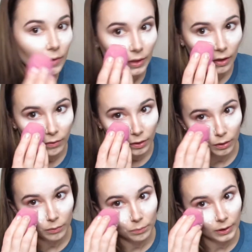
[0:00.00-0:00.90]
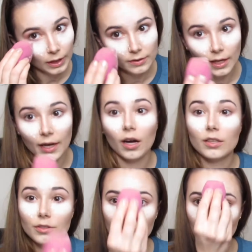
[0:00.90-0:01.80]
Give it a good press. I
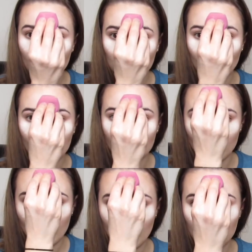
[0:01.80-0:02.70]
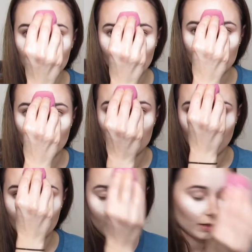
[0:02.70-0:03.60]
also do it on my forehead because I
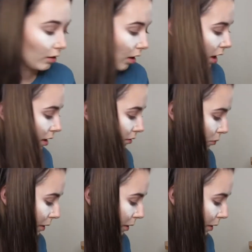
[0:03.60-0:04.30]
sweat there a lot.